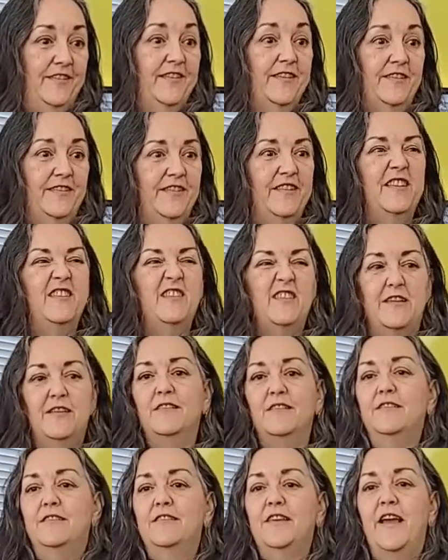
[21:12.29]

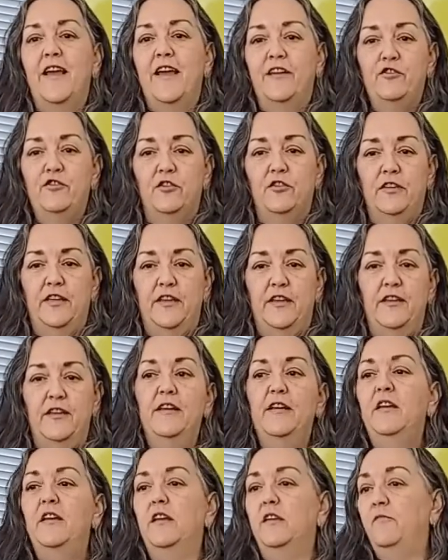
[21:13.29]
This is actually,
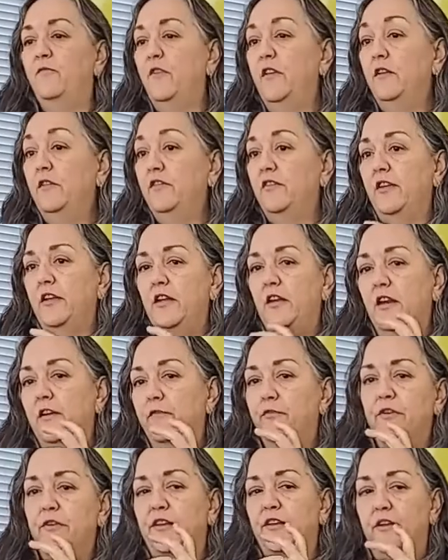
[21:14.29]
it feels like an
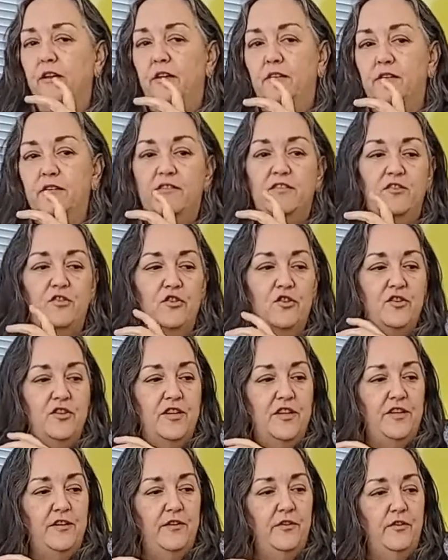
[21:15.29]
everyday decision
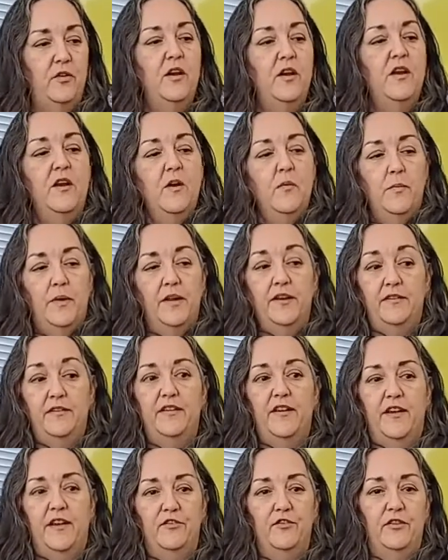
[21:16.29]
to you, but it's
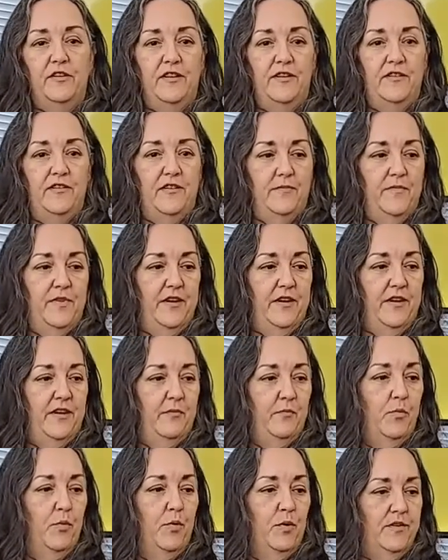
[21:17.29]
actually something
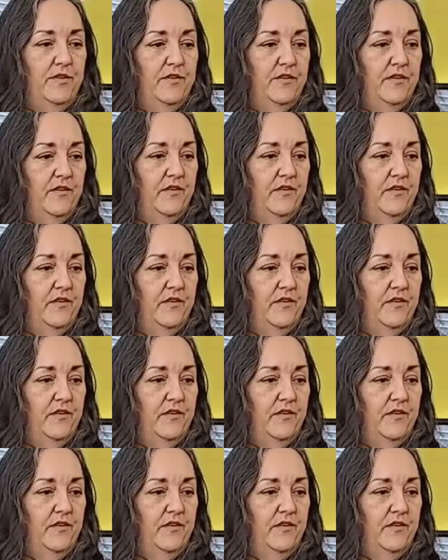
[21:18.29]
important.